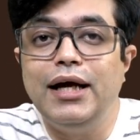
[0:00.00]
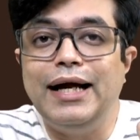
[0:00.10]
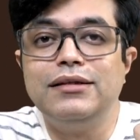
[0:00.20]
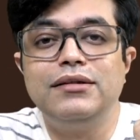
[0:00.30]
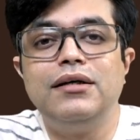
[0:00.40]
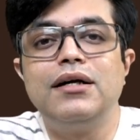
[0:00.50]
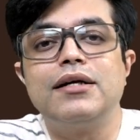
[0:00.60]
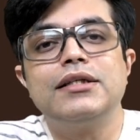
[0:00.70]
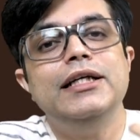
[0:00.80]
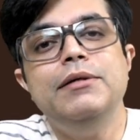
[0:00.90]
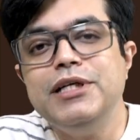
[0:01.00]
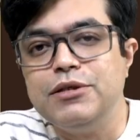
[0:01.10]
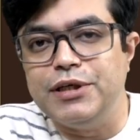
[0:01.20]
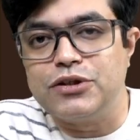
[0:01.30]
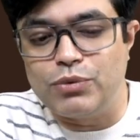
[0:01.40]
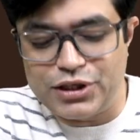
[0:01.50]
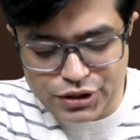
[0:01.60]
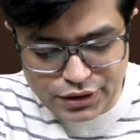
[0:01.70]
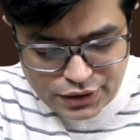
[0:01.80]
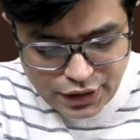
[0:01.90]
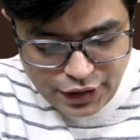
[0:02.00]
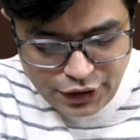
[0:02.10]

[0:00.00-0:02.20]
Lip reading: And third are the image-based questions.